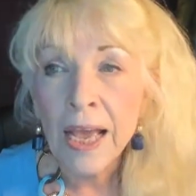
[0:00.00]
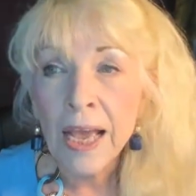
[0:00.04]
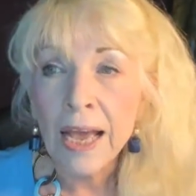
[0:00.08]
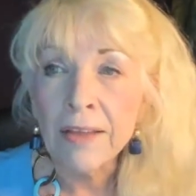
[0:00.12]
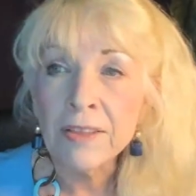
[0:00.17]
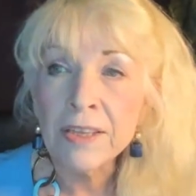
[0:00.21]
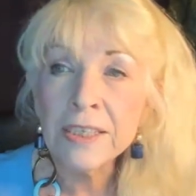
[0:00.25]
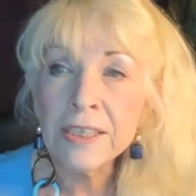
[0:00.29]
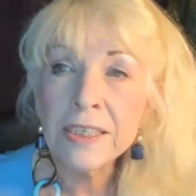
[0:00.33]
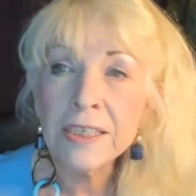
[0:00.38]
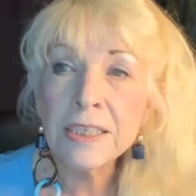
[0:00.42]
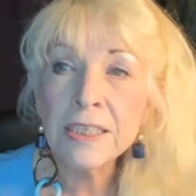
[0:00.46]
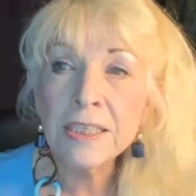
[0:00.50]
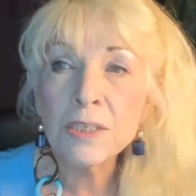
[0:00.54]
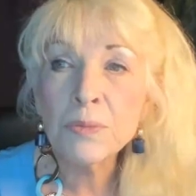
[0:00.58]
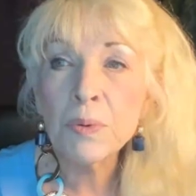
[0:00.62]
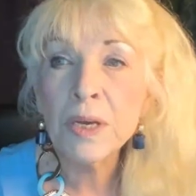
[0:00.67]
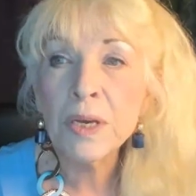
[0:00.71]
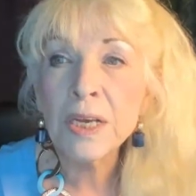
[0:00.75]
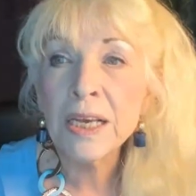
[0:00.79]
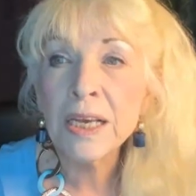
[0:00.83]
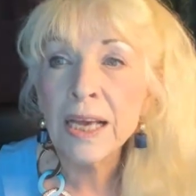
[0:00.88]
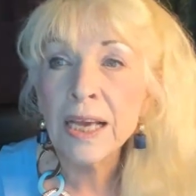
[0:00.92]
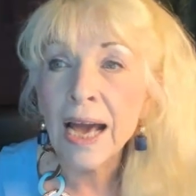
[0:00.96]
And this is
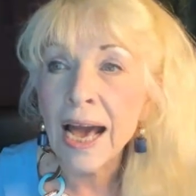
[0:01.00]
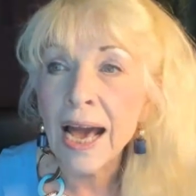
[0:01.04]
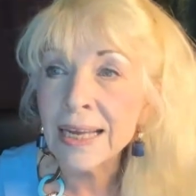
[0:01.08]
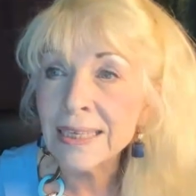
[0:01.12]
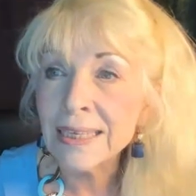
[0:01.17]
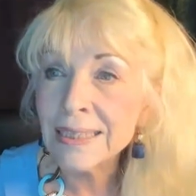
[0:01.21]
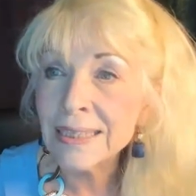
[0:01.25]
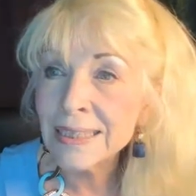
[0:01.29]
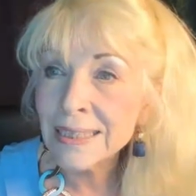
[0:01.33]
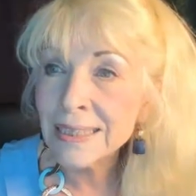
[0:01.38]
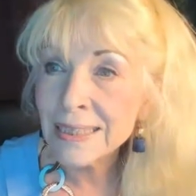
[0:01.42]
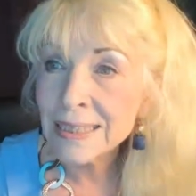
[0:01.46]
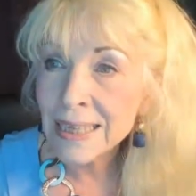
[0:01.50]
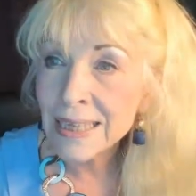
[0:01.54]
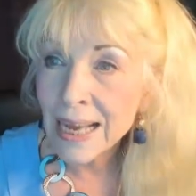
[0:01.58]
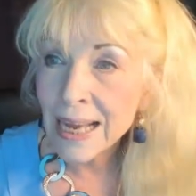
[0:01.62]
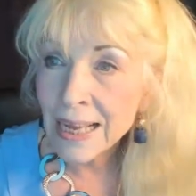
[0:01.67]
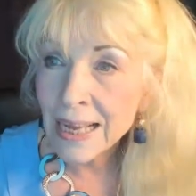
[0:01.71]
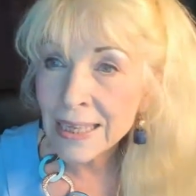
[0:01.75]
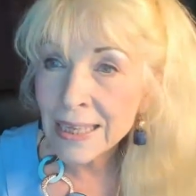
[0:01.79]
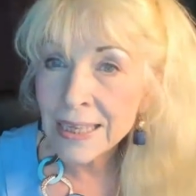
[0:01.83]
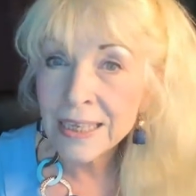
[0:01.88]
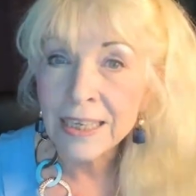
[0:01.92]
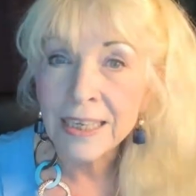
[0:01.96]
when God is
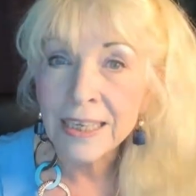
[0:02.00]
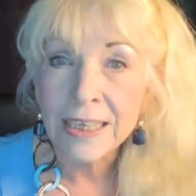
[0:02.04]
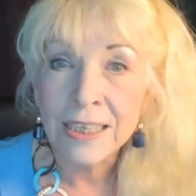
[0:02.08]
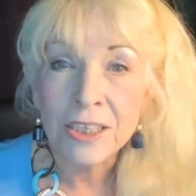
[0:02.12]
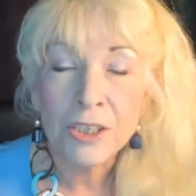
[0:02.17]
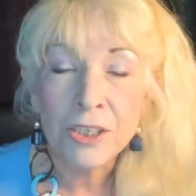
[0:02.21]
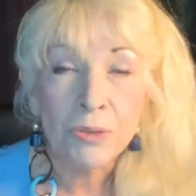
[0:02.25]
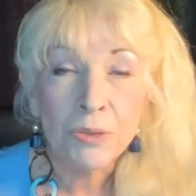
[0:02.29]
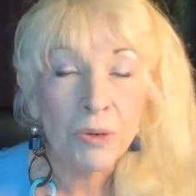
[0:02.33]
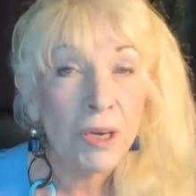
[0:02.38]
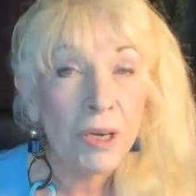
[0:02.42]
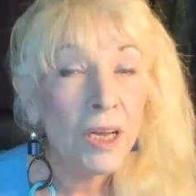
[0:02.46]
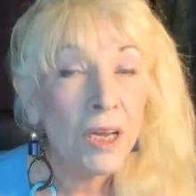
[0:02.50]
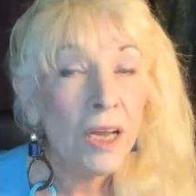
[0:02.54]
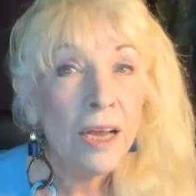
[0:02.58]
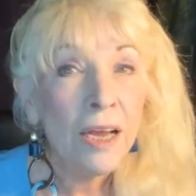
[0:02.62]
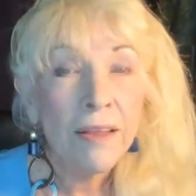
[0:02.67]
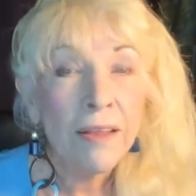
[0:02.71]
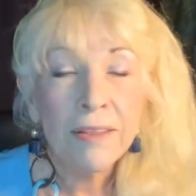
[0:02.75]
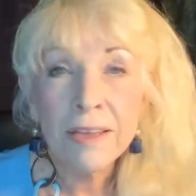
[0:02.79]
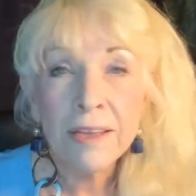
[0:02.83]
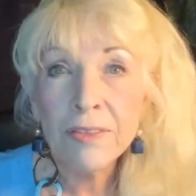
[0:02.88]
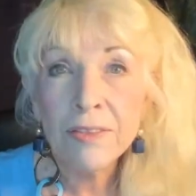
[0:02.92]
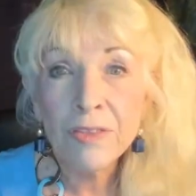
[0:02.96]
telling Israel
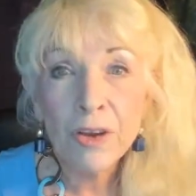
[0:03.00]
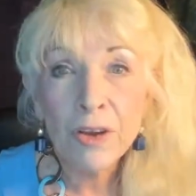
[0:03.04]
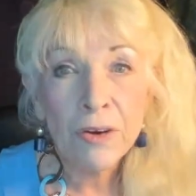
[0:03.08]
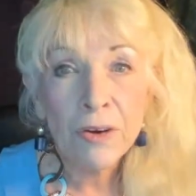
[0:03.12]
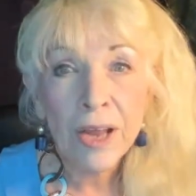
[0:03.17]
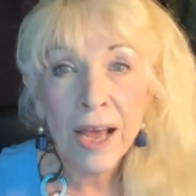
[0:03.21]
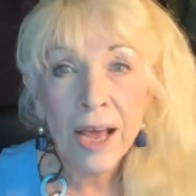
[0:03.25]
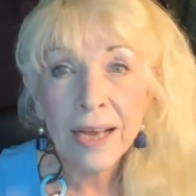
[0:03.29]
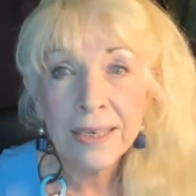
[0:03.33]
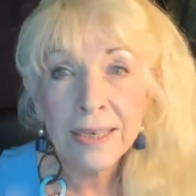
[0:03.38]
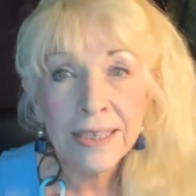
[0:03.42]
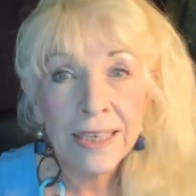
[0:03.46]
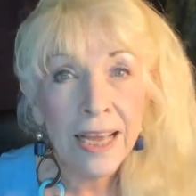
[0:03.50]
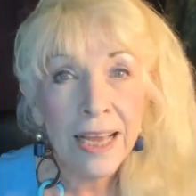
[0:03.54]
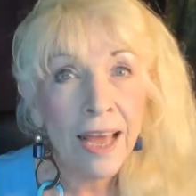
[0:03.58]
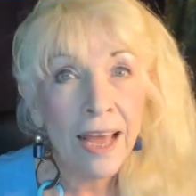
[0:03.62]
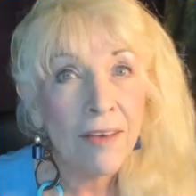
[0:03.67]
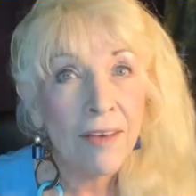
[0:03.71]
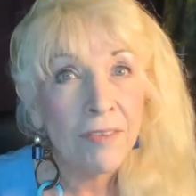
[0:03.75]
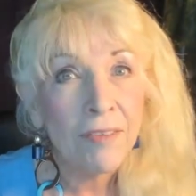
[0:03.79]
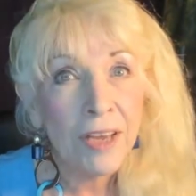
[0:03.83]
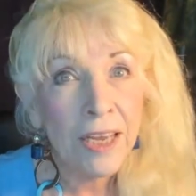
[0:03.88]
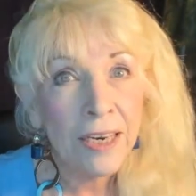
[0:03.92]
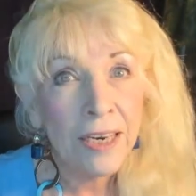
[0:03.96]
that they're not to
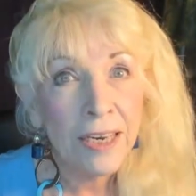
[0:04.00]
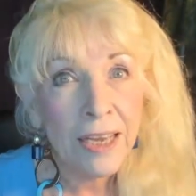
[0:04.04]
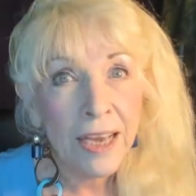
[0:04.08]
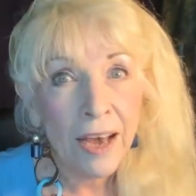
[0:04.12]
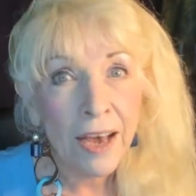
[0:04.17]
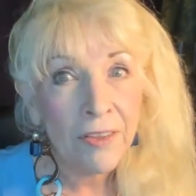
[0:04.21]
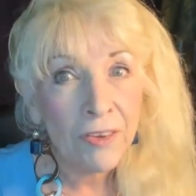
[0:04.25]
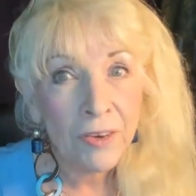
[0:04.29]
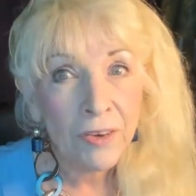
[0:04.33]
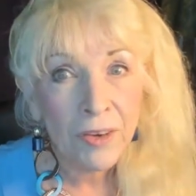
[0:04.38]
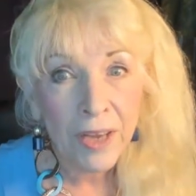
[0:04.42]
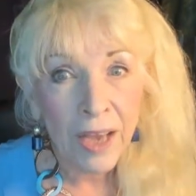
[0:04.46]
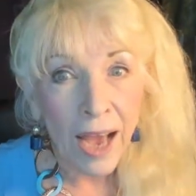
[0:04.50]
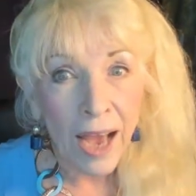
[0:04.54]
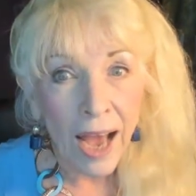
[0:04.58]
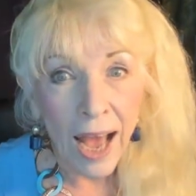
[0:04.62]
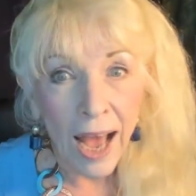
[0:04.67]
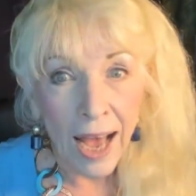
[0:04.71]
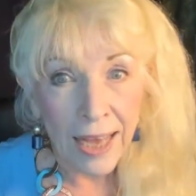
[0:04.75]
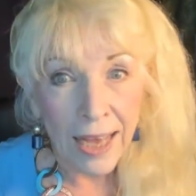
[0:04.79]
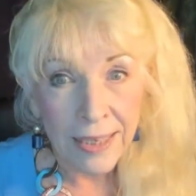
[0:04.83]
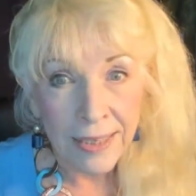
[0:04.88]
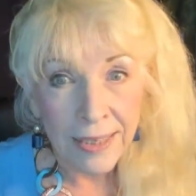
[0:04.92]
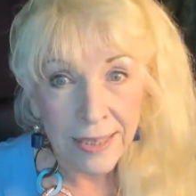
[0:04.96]
have any other
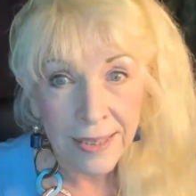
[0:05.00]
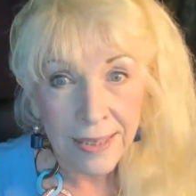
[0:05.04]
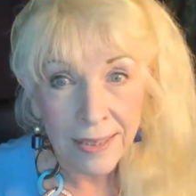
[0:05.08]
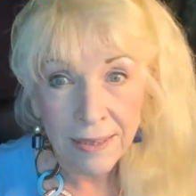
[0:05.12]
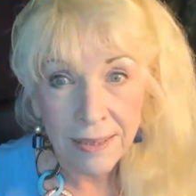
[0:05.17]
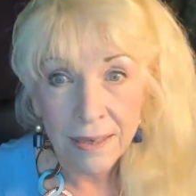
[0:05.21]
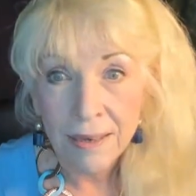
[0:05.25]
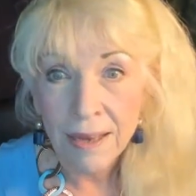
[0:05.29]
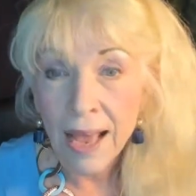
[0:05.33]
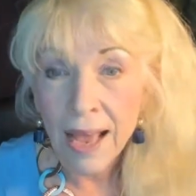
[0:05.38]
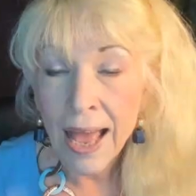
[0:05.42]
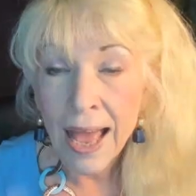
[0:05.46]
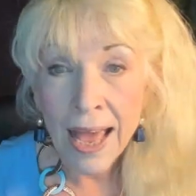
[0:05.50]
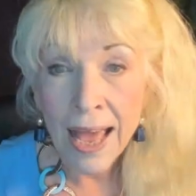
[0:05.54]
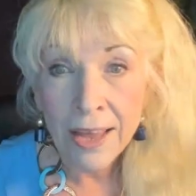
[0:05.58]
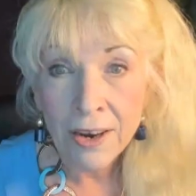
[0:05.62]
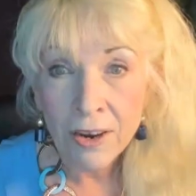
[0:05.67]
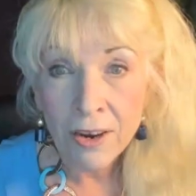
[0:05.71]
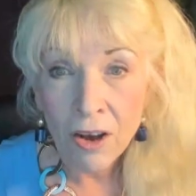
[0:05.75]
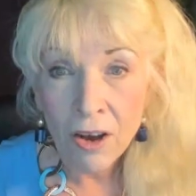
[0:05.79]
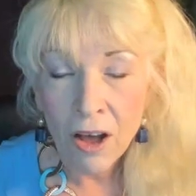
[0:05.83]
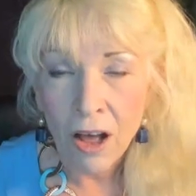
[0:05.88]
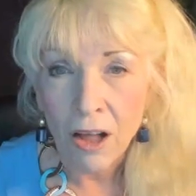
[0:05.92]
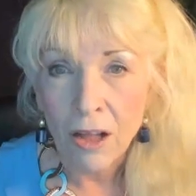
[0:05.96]
gods at
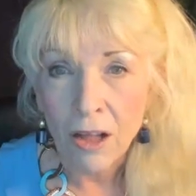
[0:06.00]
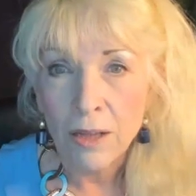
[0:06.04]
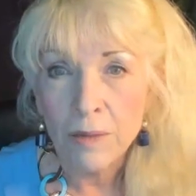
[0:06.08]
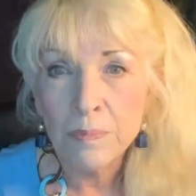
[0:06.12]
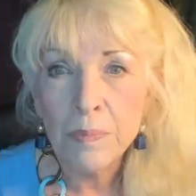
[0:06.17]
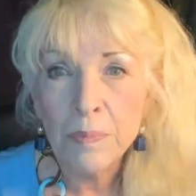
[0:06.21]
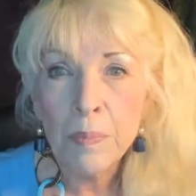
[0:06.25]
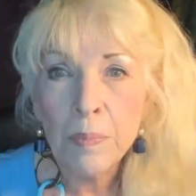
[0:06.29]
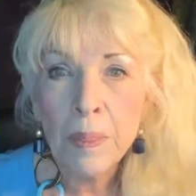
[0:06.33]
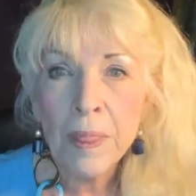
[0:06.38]
all.